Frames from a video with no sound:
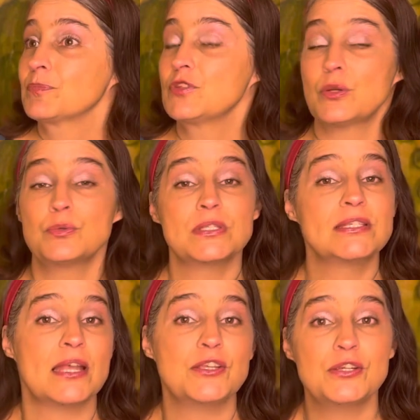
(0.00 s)
Don't
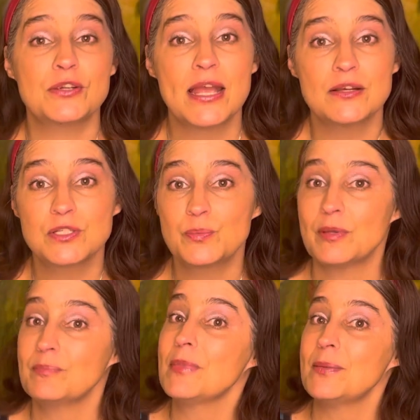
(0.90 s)
sell your house,
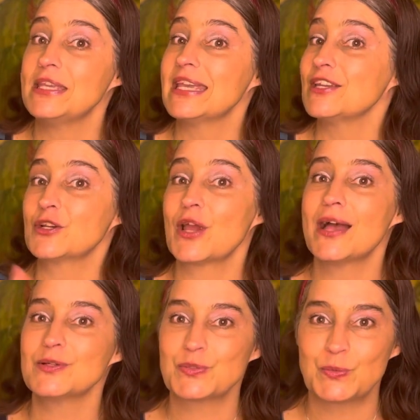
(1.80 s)
but maybe get your
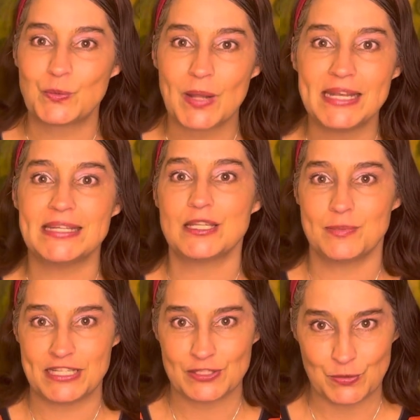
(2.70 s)
house ready to
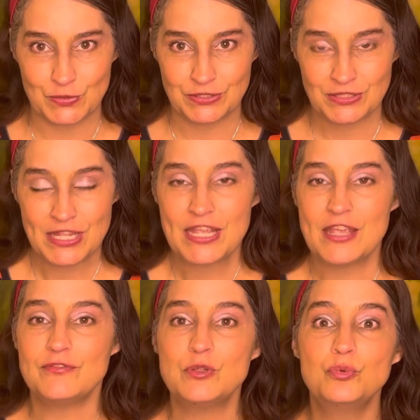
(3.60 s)
be sold.
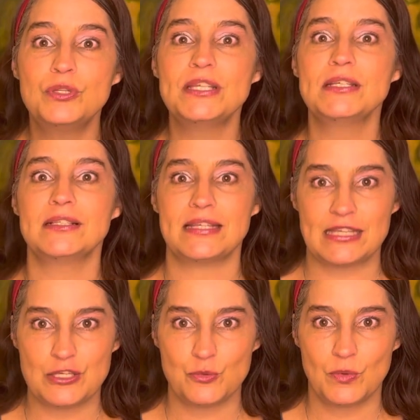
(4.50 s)
If you really
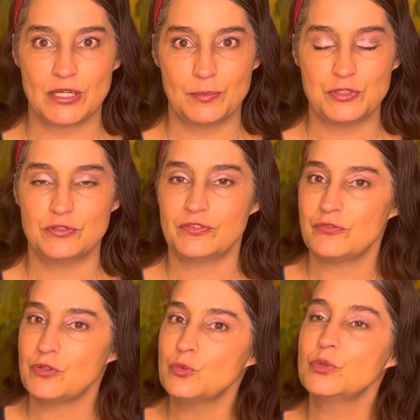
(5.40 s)
think you want to move, if
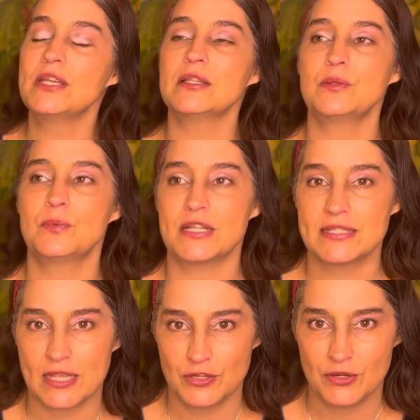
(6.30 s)
you really want to
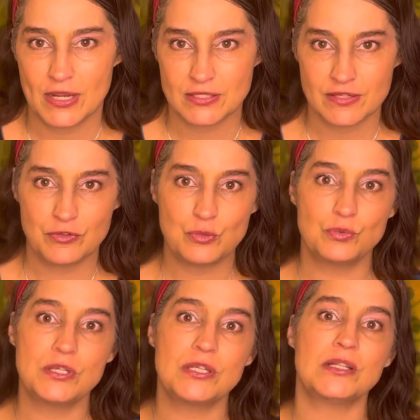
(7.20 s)
sell your house, if you
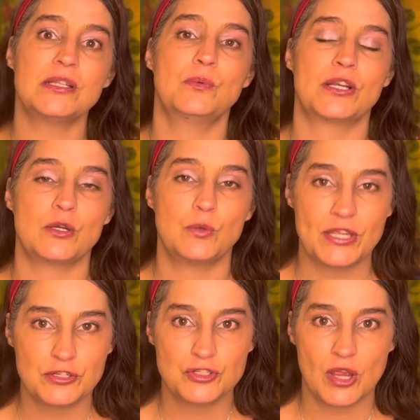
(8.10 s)
really want to quit
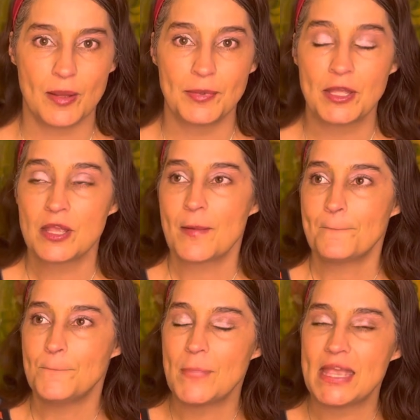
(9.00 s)
your job,
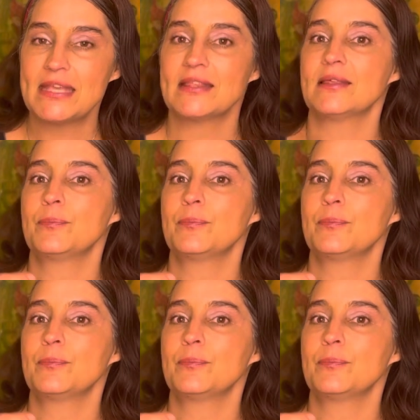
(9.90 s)
make the